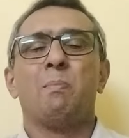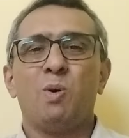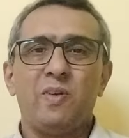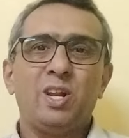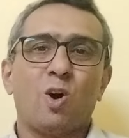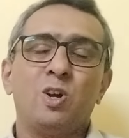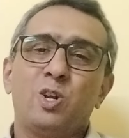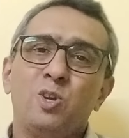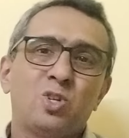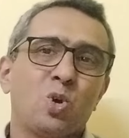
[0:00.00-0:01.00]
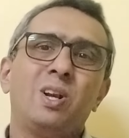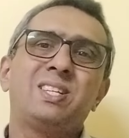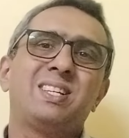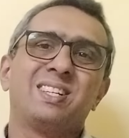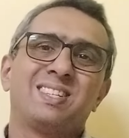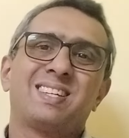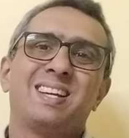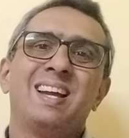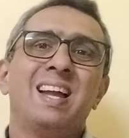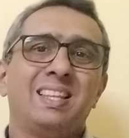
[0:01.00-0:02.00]
Moving on to
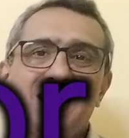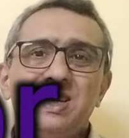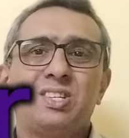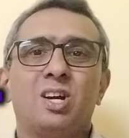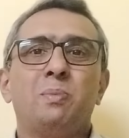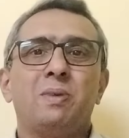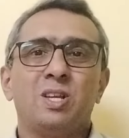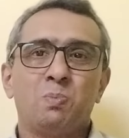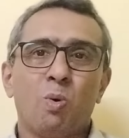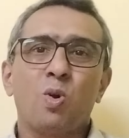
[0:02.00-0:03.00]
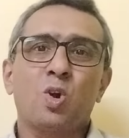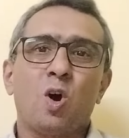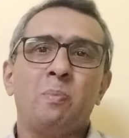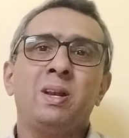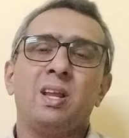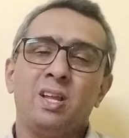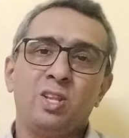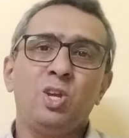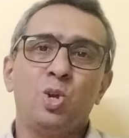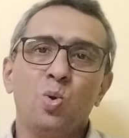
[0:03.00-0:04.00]
solicitors. This term is more common in
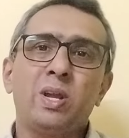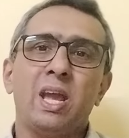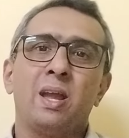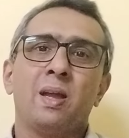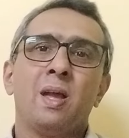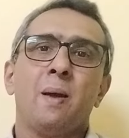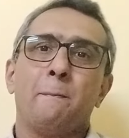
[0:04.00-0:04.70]
the UK,